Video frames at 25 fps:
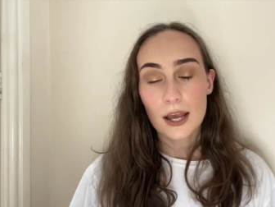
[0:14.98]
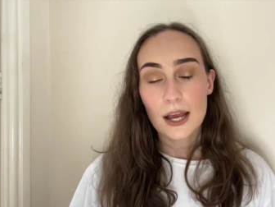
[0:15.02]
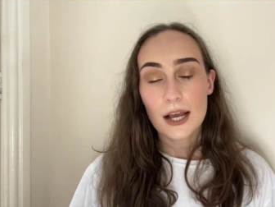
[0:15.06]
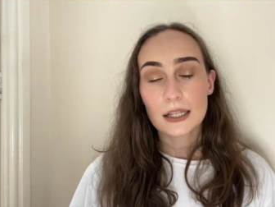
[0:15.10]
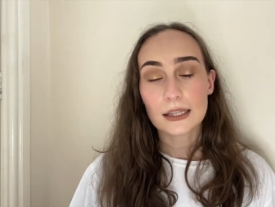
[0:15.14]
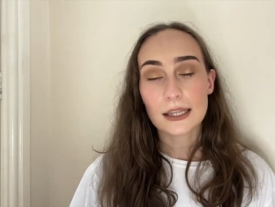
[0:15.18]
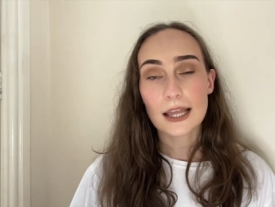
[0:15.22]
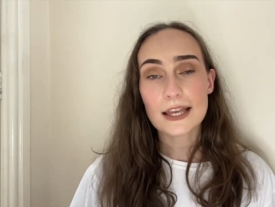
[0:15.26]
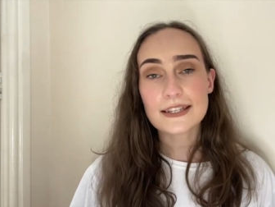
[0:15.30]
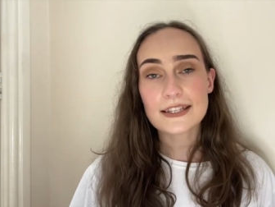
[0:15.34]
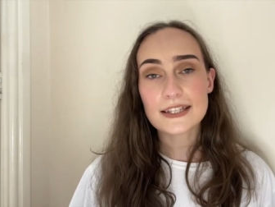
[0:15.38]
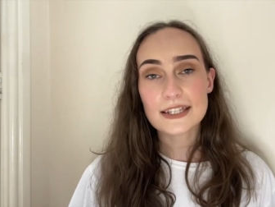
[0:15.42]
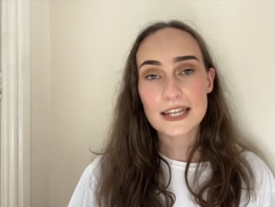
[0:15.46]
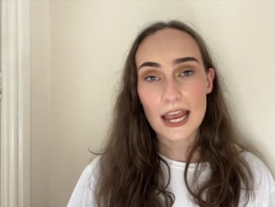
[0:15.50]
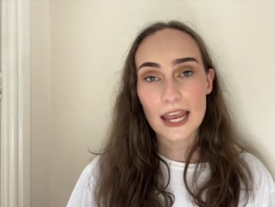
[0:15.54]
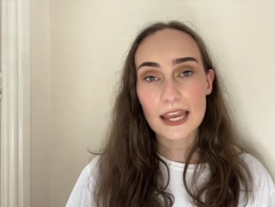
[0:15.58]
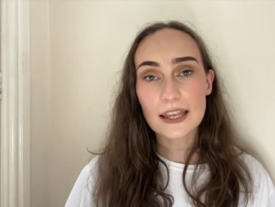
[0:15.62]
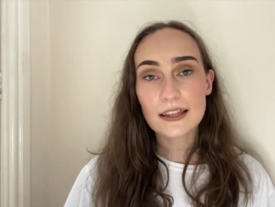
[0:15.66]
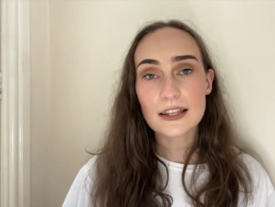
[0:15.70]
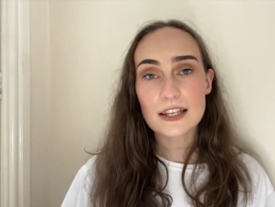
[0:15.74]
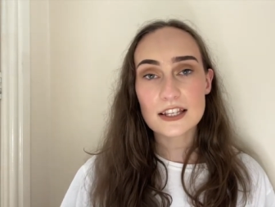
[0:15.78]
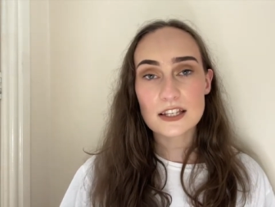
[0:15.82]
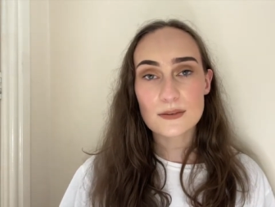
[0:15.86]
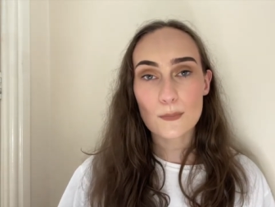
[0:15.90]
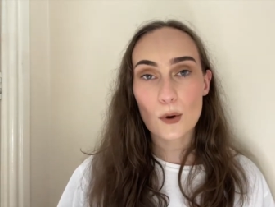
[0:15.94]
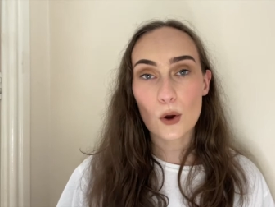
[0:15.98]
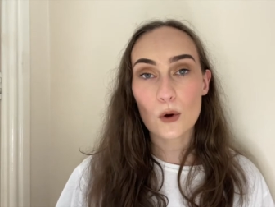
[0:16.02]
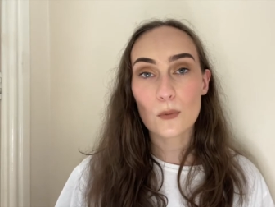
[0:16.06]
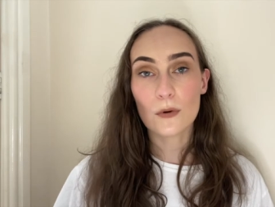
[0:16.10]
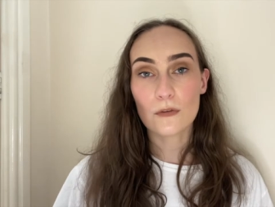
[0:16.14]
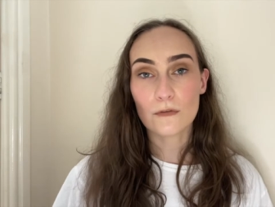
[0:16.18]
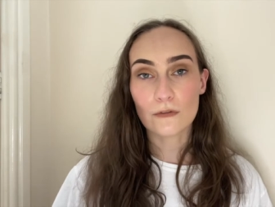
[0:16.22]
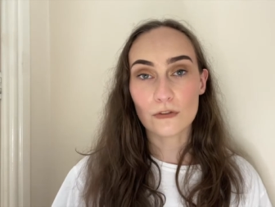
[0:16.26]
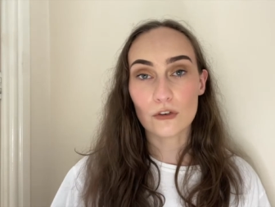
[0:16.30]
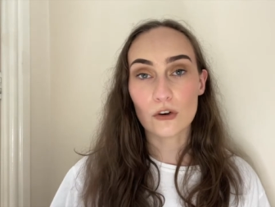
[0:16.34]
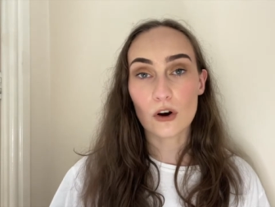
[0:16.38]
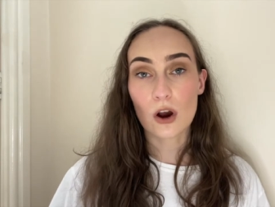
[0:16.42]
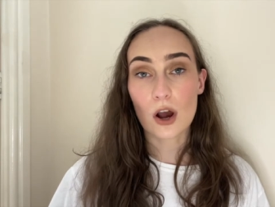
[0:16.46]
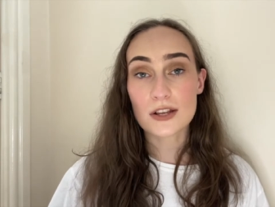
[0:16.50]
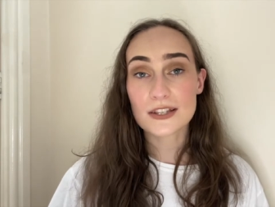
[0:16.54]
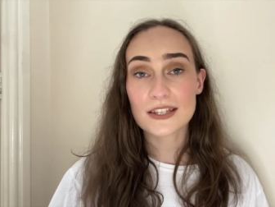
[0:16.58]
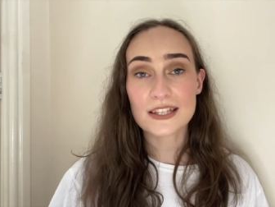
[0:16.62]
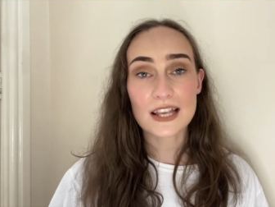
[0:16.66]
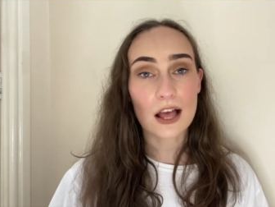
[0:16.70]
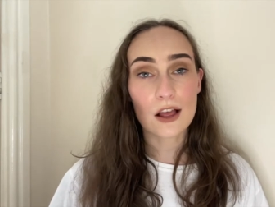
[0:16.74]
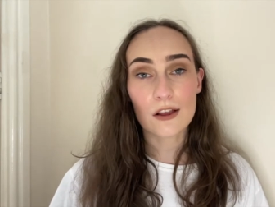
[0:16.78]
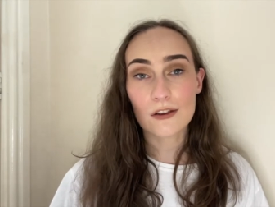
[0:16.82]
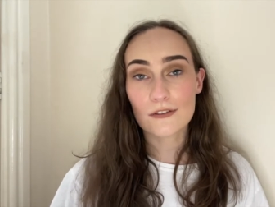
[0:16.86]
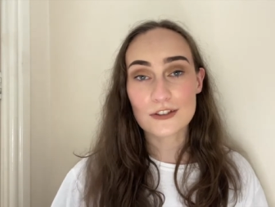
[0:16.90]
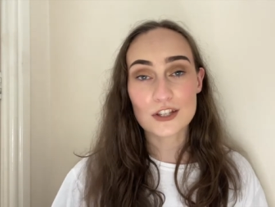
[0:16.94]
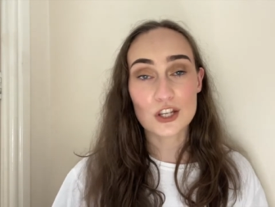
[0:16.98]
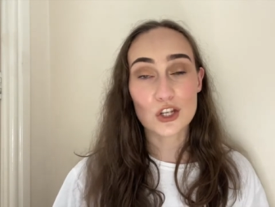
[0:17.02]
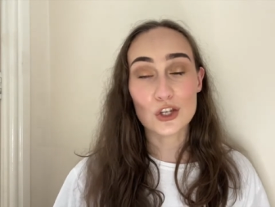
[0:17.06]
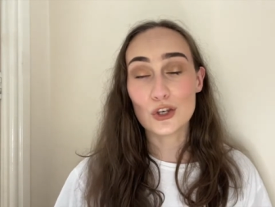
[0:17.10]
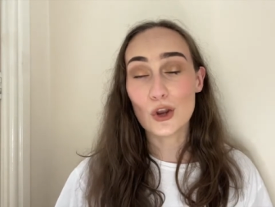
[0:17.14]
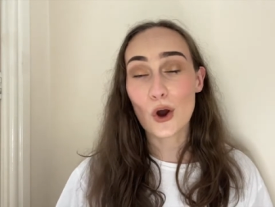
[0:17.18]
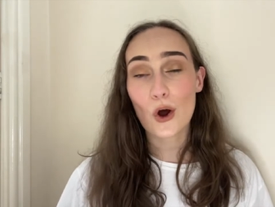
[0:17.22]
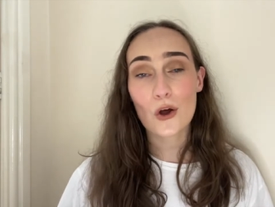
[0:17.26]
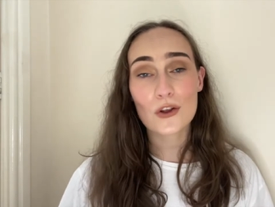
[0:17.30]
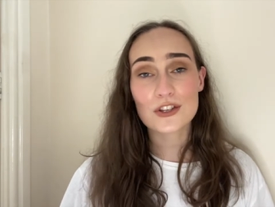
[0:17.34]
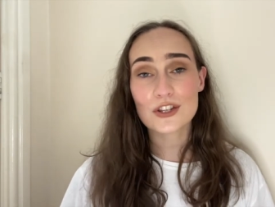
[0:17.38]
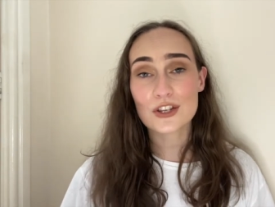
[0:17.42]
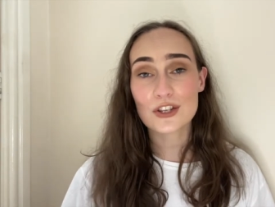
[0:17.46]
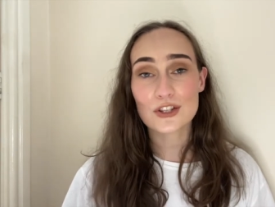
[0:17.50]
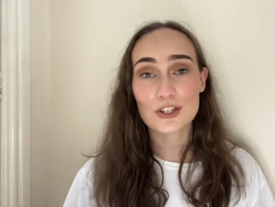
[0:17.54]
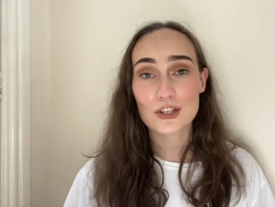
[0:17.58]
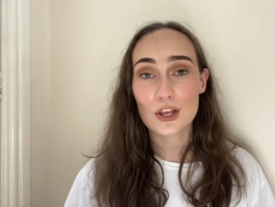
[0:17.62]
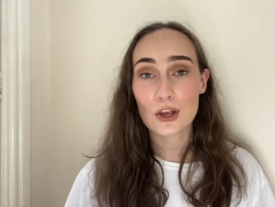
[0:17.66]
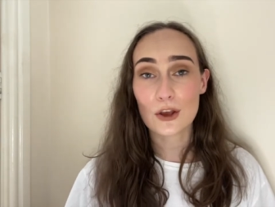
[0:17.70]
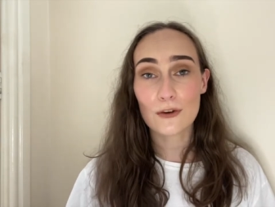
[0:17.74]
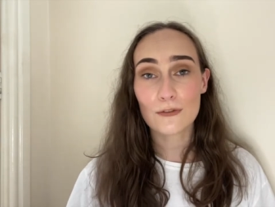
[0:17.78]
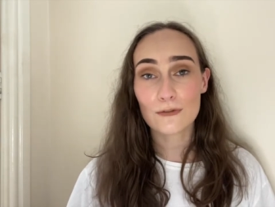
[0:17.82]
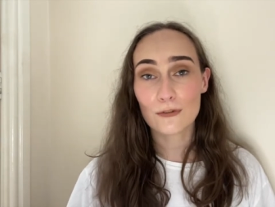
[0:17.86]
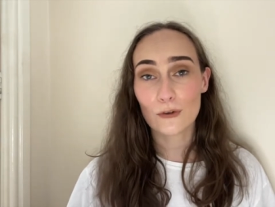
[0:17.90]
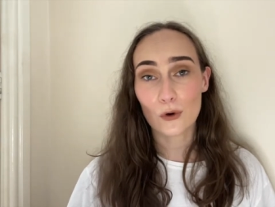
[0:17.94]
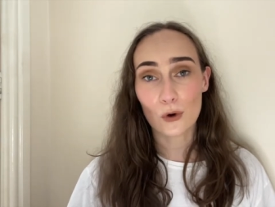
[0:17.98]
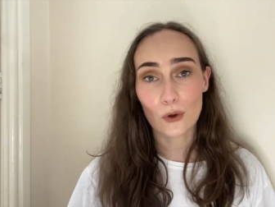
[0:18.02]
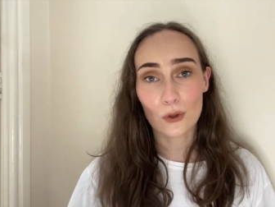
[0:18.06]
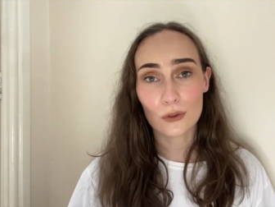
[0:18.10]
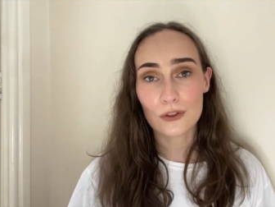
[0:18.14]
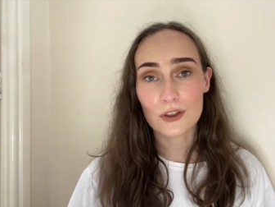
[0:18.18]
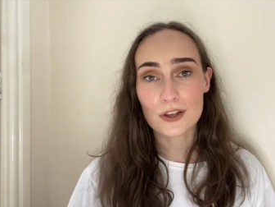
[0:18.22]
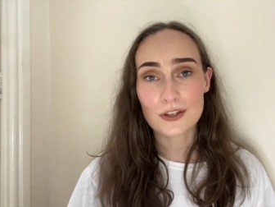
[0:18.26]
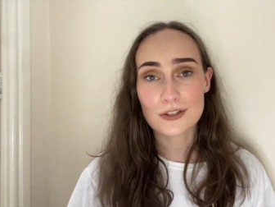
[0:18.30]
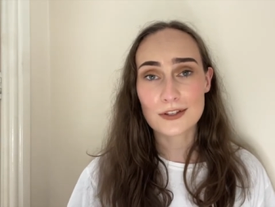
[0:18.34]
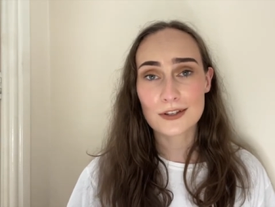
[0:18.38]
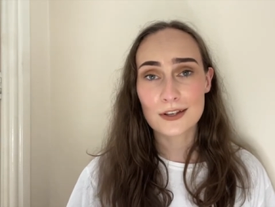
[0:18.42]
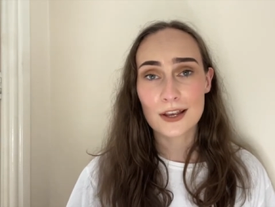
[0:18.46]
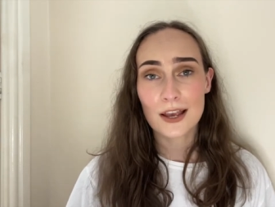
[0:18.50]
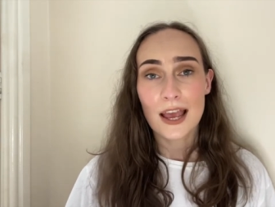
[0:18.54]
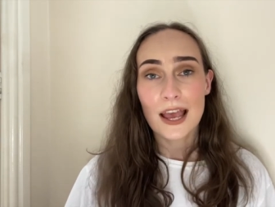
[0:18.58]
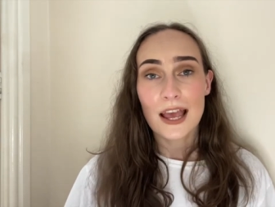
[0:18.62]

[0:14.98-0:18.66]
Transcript: Let's take this moment for ourselves and not to serve for others.